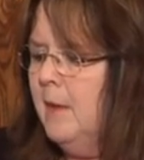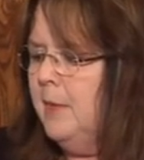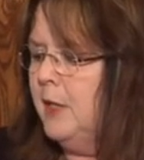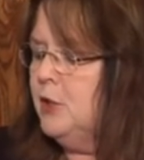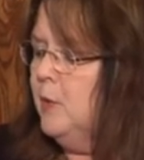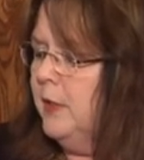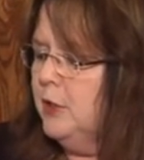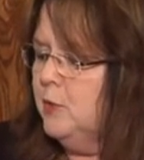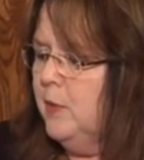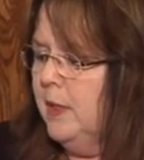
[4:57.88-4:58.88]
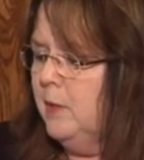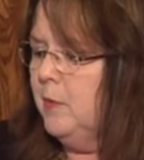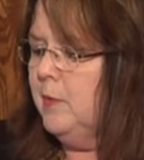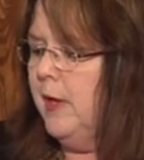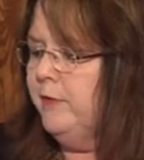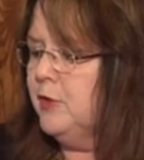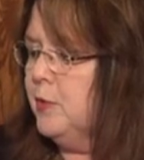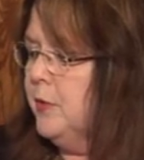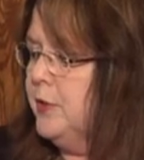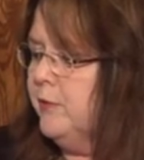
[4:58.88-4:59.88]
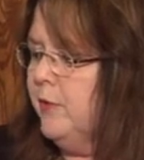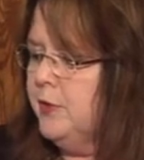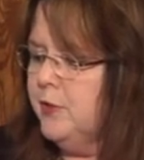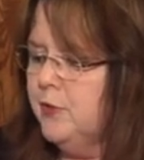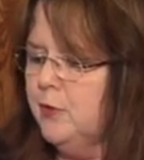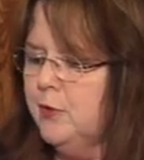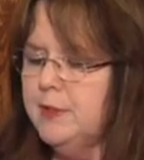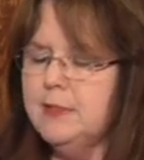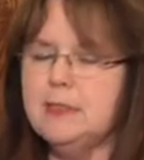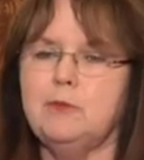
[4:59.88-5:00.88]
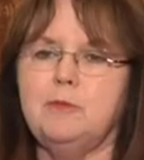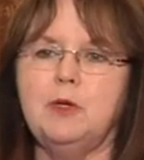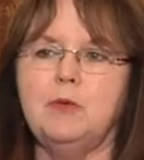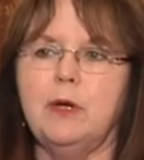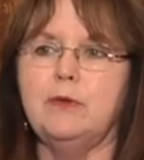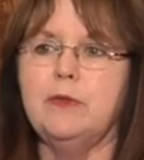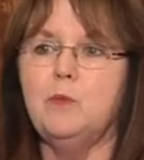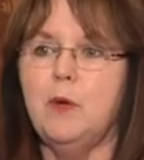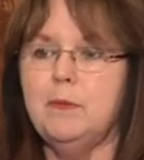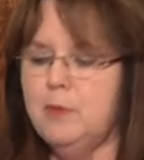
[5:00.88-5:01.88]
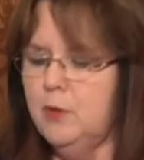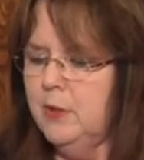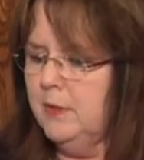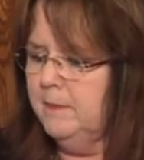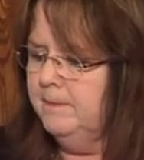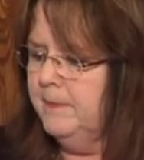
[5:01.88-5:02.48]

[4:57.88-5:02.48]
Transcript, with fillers: By 2020, we will have a shortage of registered nurses that will be greater than 1 million.